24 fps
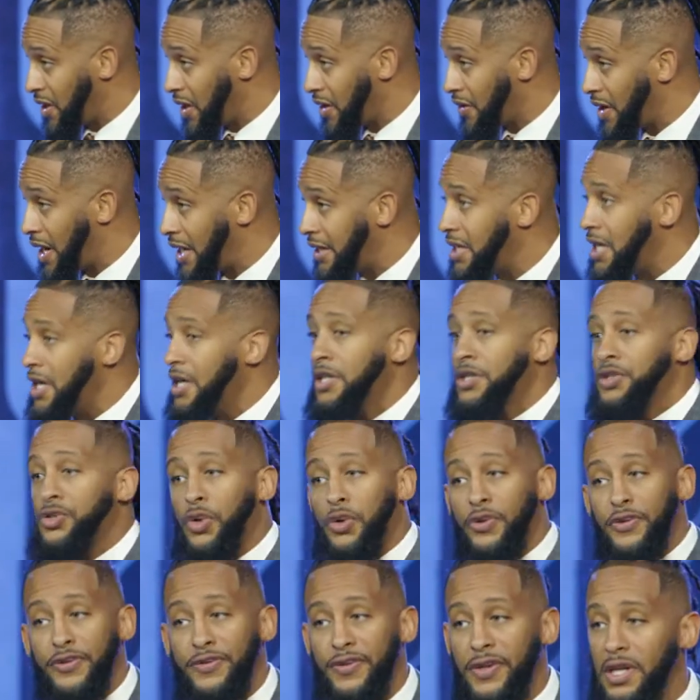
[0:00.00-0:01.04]
All right?
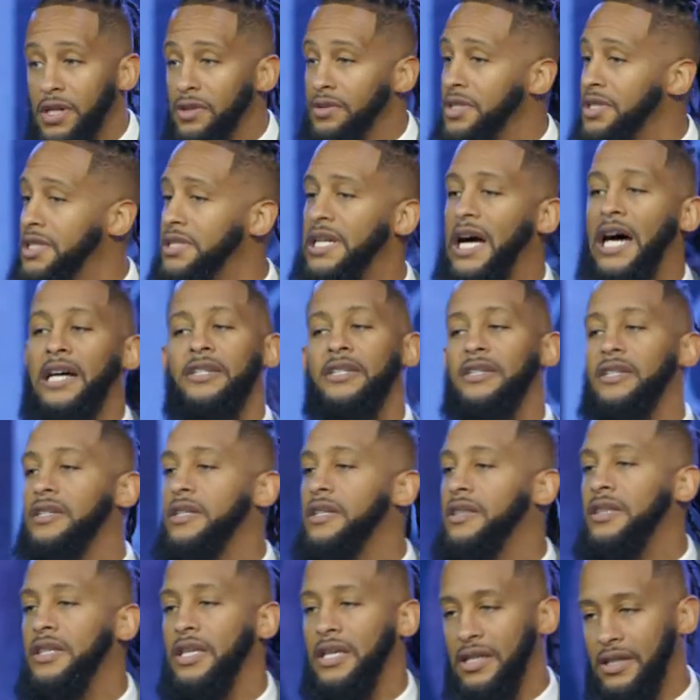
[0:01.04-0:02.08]
So fear is not a
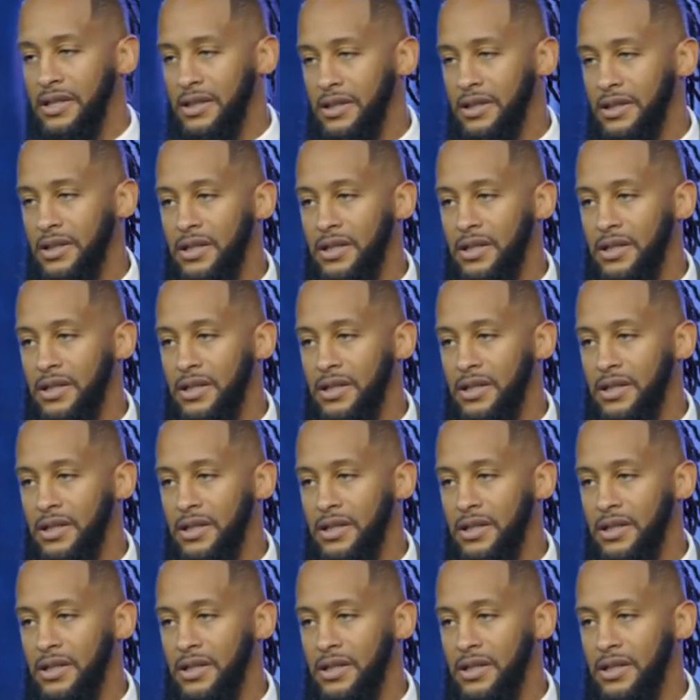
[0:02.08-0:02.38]
good thing.